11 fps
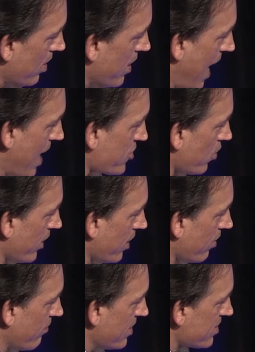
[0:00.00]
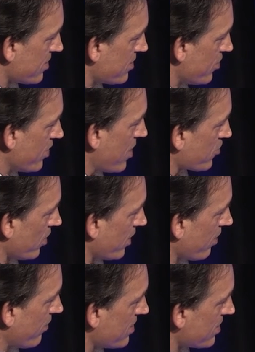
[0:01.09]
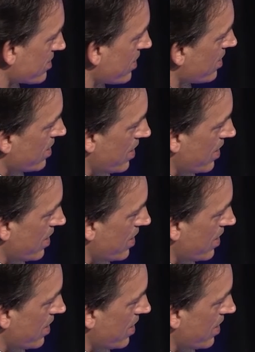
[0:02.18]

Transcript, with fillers: natural interfaces, two natural interfaces.